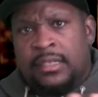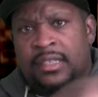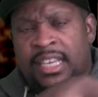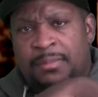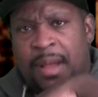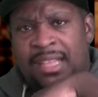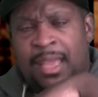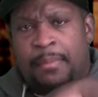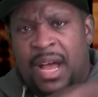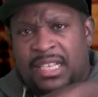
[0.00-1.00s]

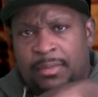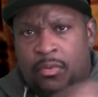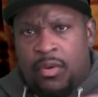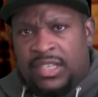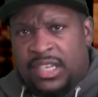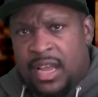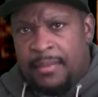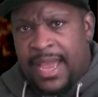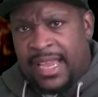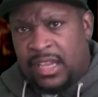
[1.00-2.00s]
that possibly wants to come
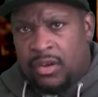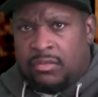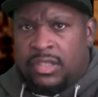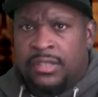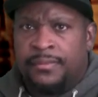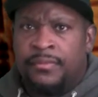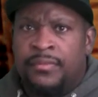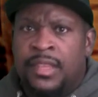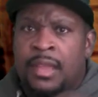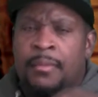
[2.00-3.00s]
back and coach.
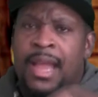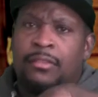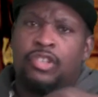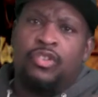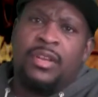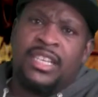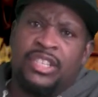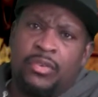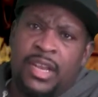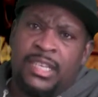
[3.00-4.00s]
Michael Jordan is
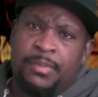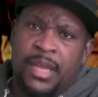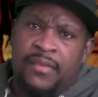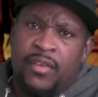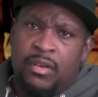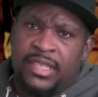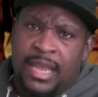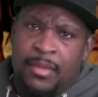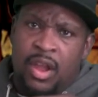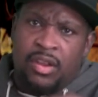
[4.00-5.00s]
the greatest player of all
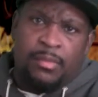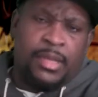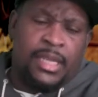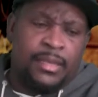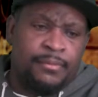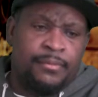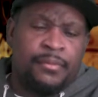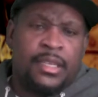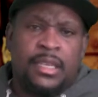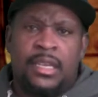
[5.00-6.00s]
time, arguably.
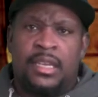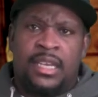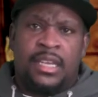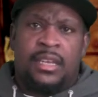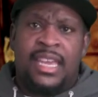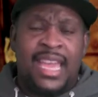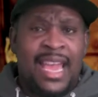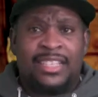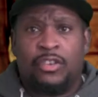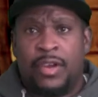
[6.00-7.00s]
He
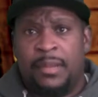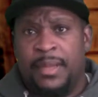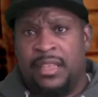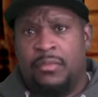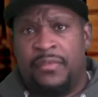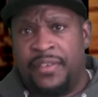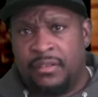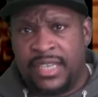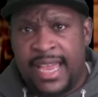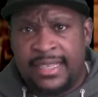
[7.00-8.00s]
has the credibility with
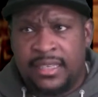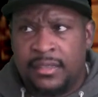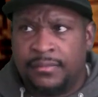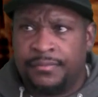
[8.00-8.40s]
Phil Jackson.